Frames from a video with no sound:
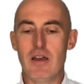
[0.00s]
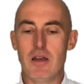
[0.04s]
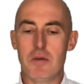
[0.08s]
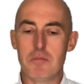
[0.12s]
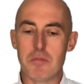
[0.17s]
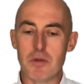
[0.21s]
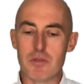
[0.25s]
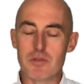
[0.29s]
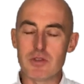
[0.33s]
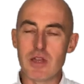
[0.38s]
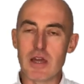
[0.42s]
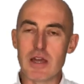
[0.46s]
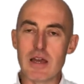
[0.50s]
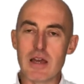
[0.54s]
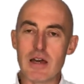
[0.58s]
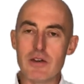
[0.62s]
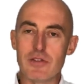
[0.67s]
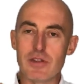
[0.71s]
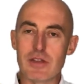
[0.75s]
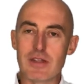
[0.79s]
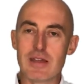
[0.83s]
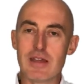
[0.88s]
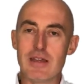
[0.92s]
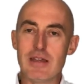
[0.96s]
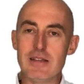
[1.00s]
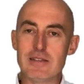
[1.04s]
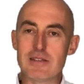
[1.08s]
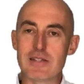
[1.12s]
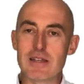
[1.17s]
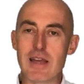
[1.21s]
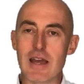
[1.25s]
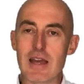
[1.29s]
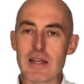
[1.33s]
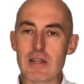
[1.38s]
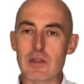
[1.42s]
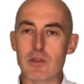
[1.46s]
but they are the key to
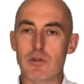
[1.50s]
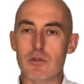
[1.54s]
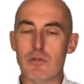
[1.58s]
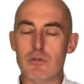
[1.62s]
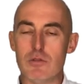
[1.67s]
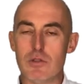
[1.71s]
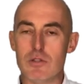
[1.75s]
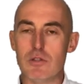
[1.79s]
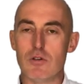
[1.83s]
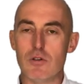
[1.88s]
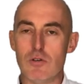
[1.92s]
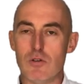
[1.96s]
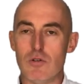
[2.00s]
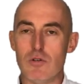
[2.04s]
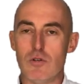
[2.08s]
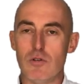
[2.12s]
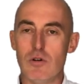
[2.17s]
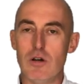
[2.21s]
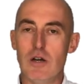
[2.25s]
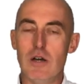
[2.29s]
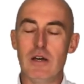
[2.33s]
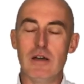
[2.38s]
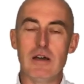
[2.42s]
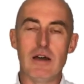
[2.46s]
getting through the door.